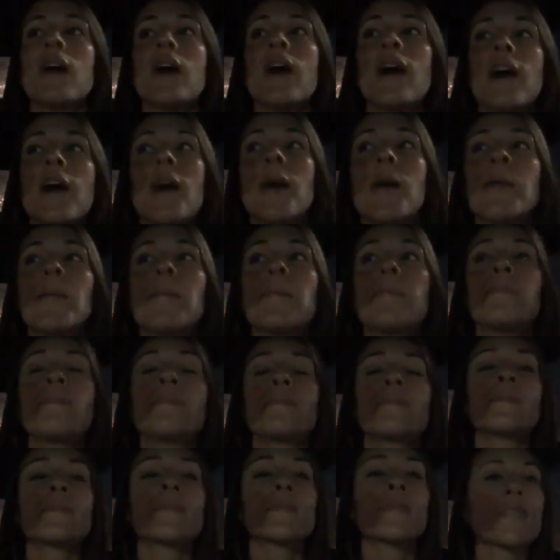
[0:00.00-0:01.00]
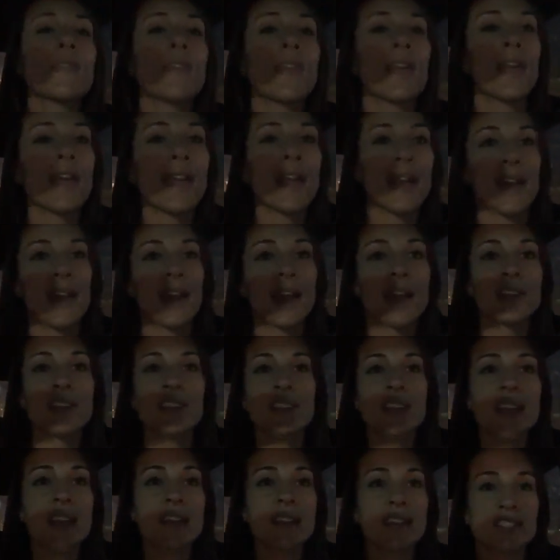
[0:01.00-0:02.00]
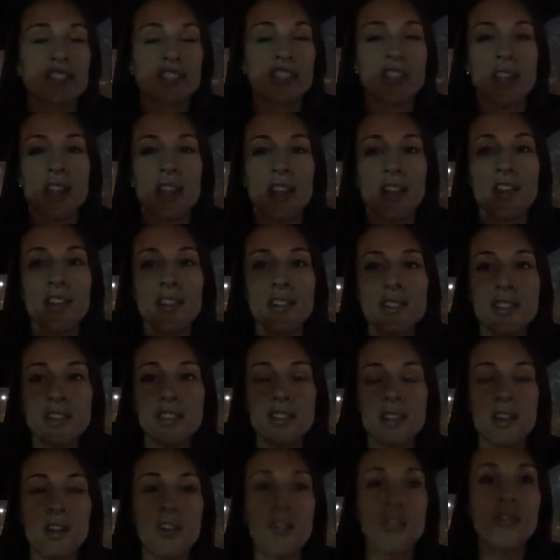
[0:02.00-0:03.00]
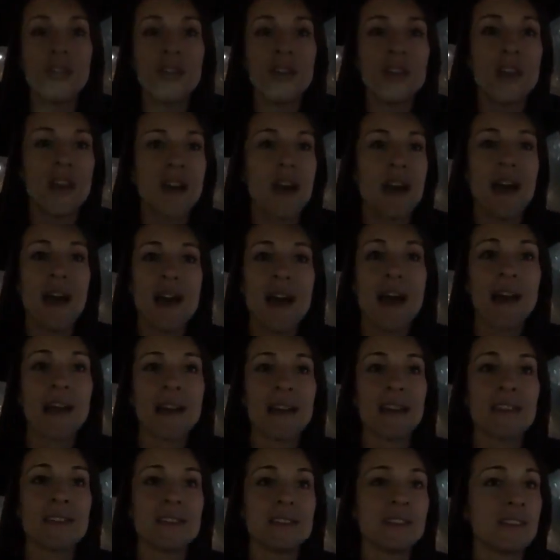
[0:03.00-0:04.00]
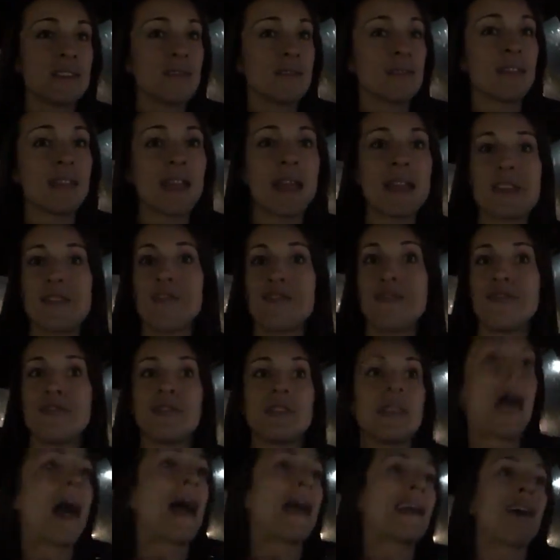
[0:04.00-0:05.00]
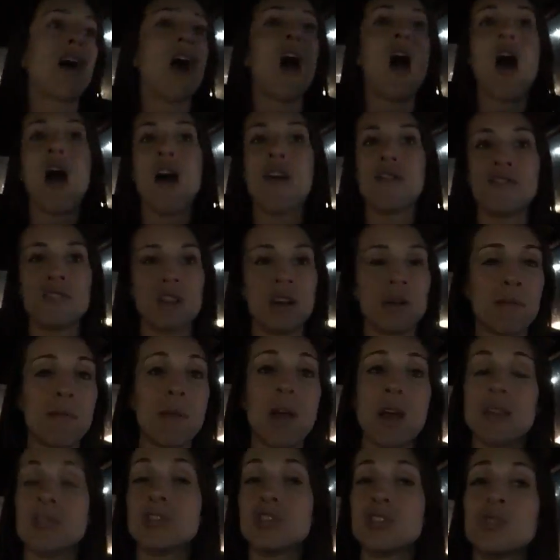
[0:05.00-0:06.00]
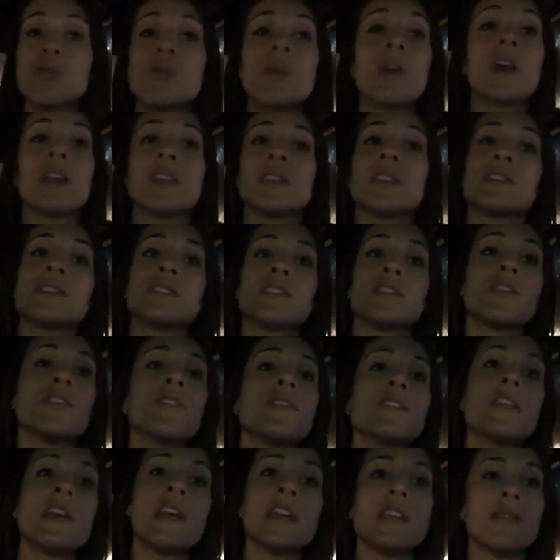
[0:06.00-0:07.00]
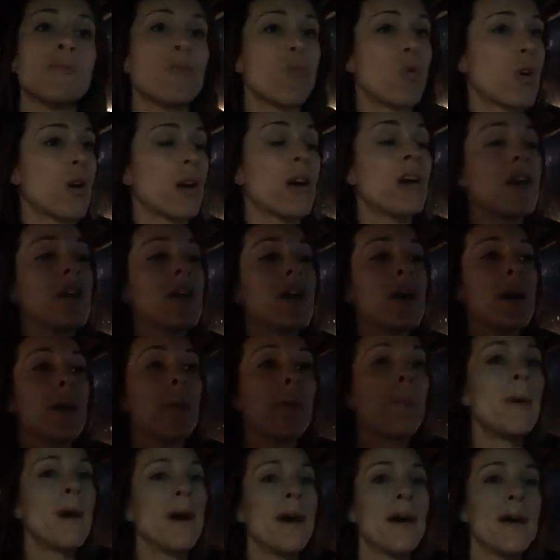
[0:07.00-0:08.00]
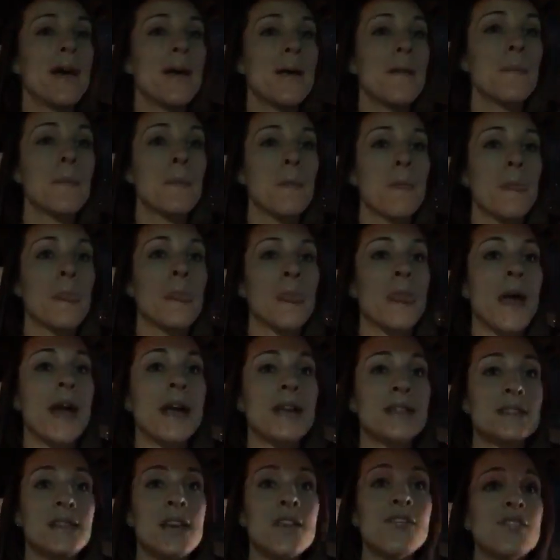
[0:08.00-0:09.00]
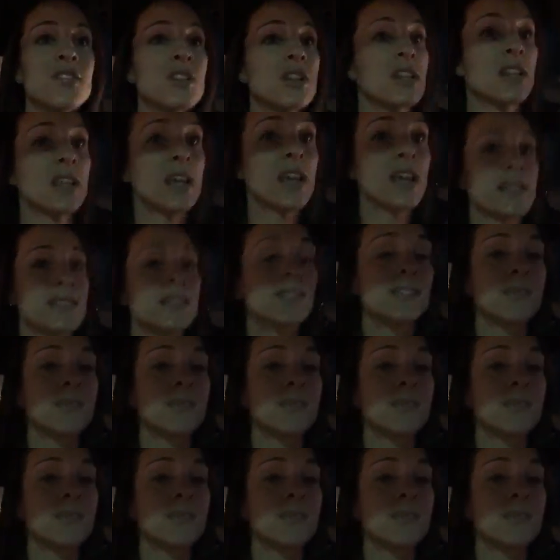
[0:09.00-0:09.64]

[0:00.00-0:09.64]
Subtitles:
And I just had to share, you know, I didn't like fly off and I'm not doing the T30 anymore, but I definitely had